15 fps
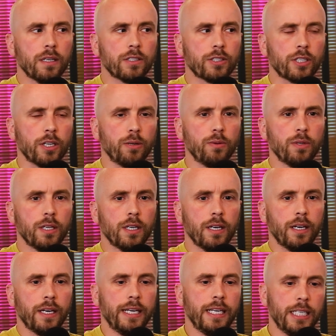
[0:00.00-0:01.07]
So
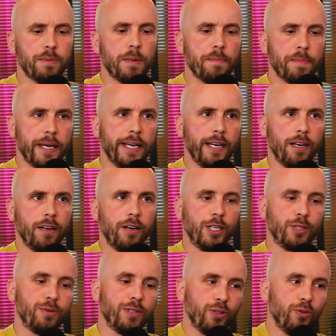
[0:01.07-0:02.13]
he's been
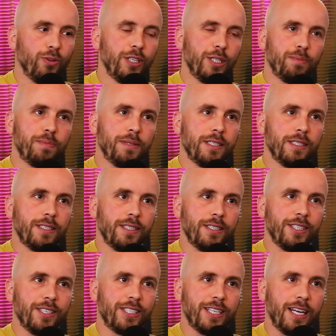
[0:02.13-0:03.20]
penalised, whereas all these businesses
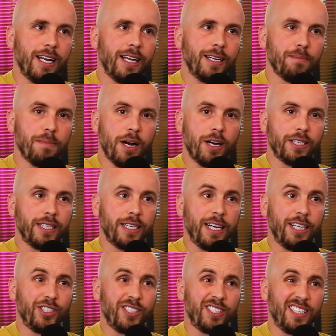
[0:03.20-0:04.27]
that are selling and marketing
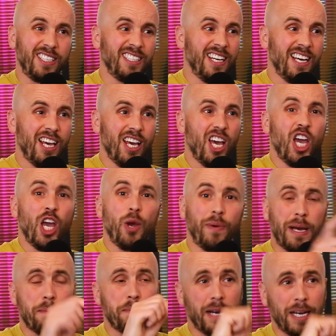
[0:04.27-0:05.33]
agencies who are
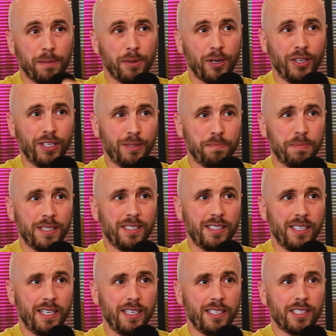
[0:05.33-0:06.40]
getting paid by these
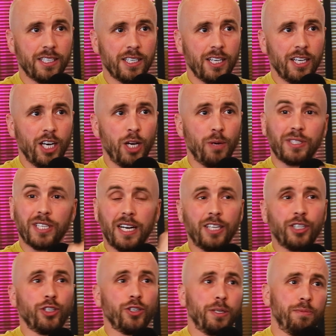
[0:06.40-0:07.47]
businesses, who are selling
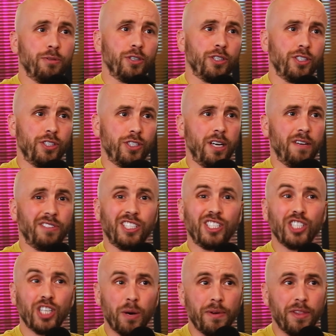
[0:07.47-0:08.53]
shoddy products and services,
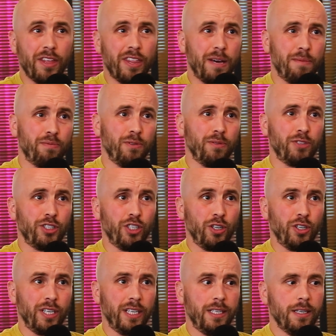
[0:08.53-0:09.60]
knowing that they're
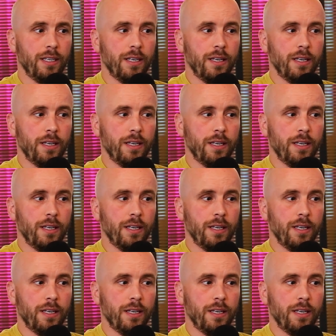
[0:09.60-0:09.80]
shoddy,